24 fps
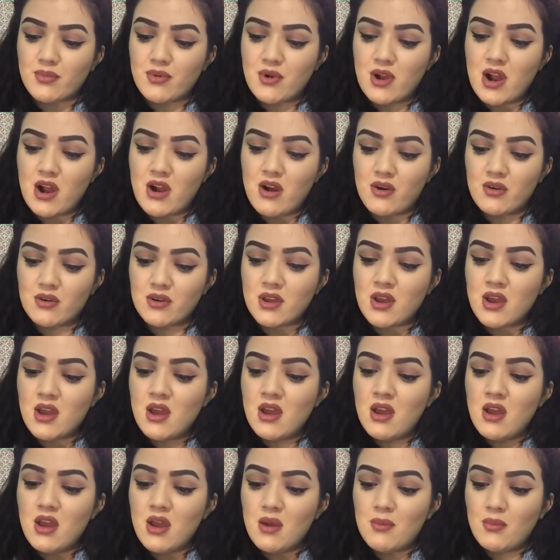Brown,
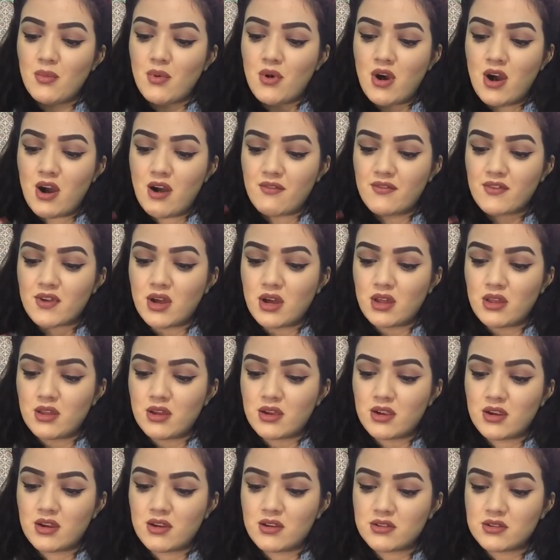mauve
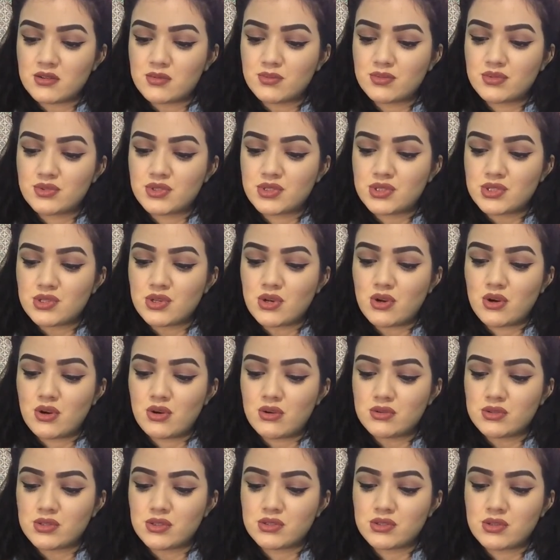color.
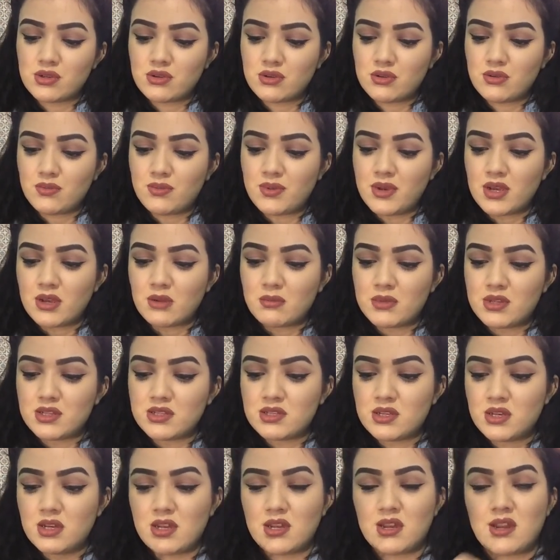So
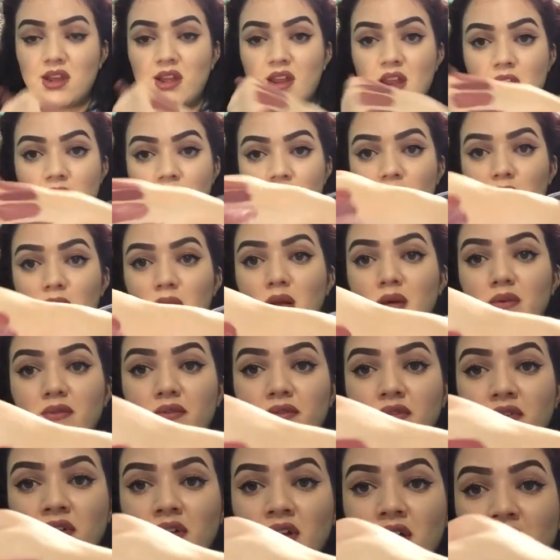pigmented. And I love
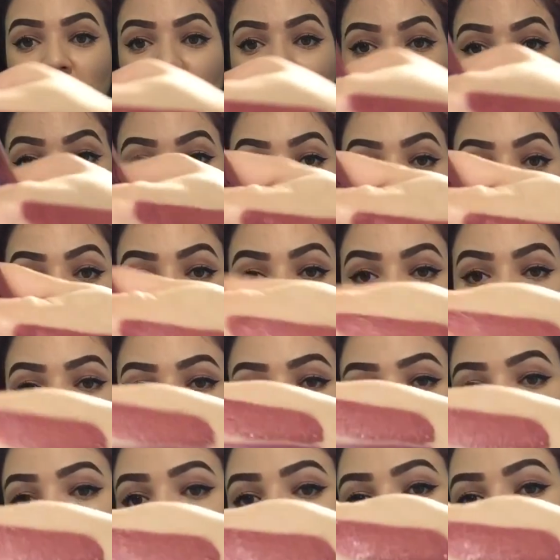
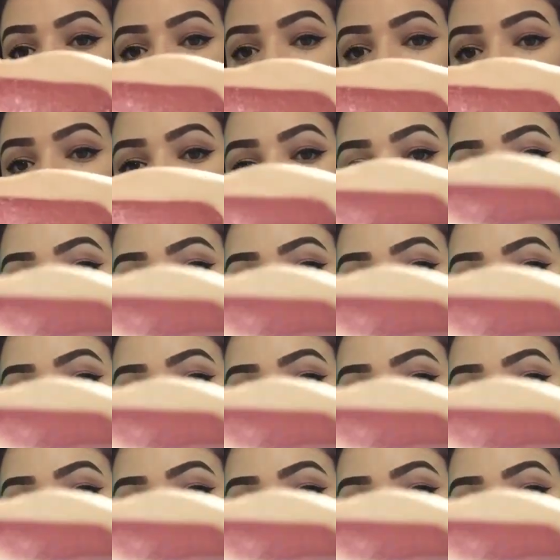each and every one